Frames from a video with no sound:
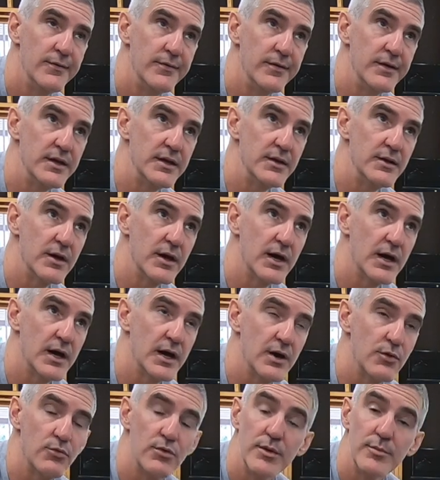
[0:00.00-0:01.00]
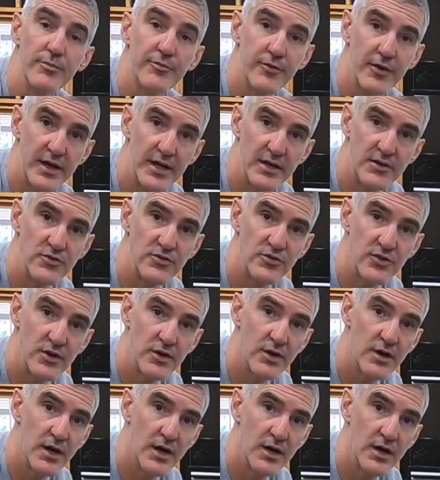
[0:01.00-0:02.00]
the uh, rib flange
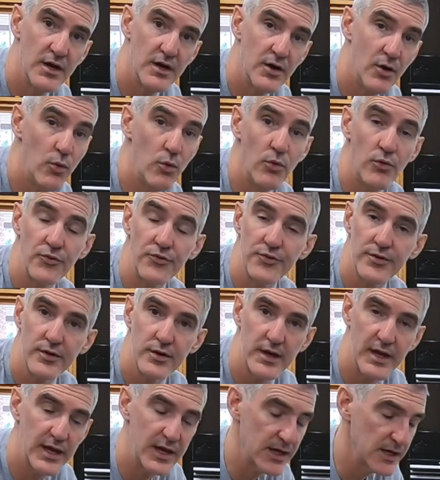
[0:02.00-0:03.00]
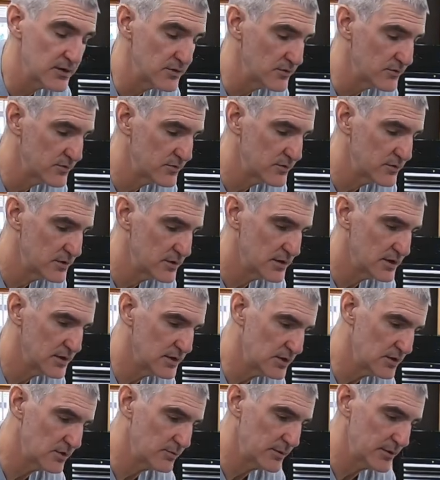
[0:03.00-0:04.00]
uh, holes and
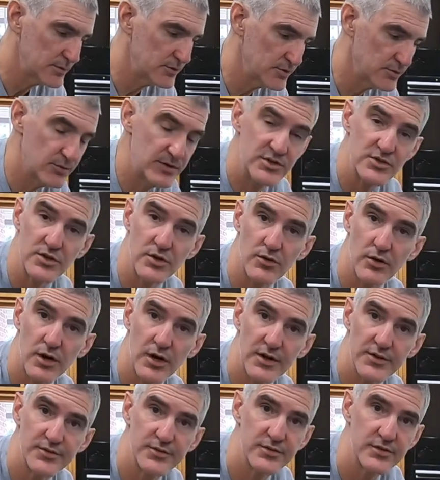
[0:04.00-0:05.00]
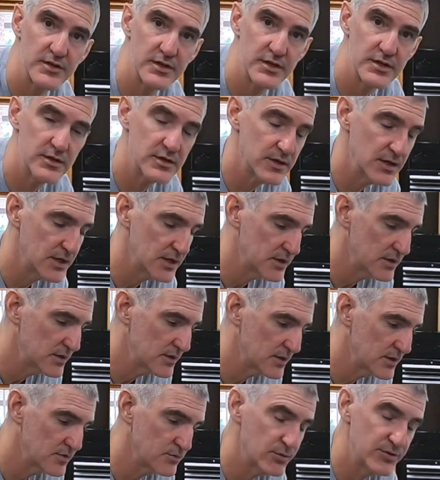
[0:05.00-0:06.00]
you know to be able to reach across and, and
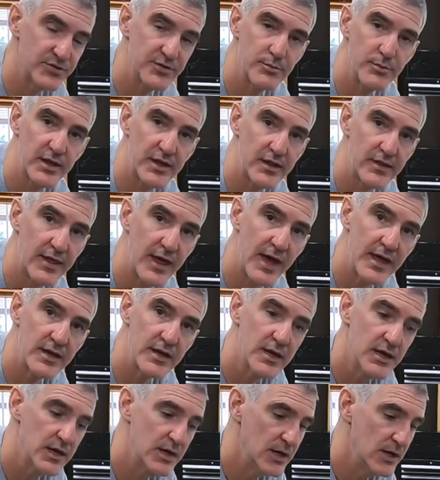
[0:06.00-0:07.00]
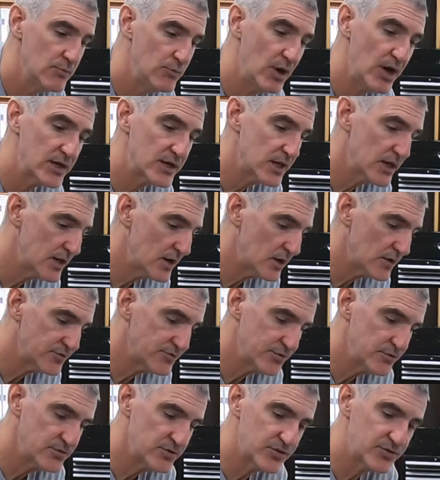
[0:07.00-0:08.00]
uh, twist them like that. But it
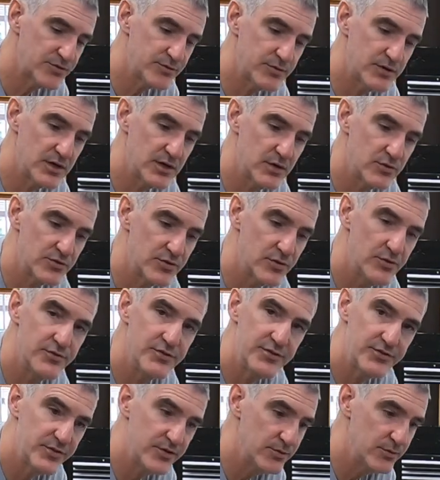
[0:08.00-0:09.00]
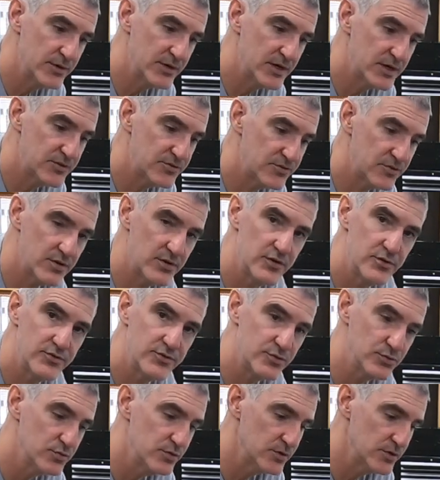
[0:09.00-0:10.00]
also just you know turns this into a nice little
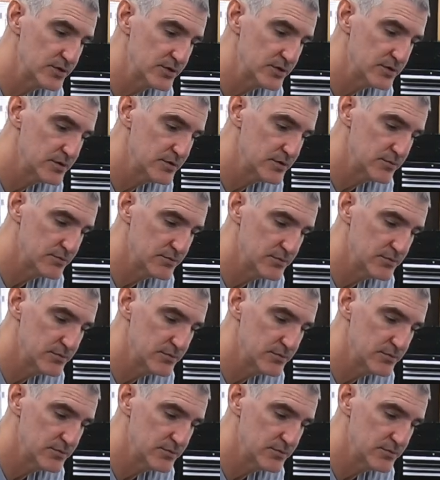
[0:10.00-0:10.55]
tool and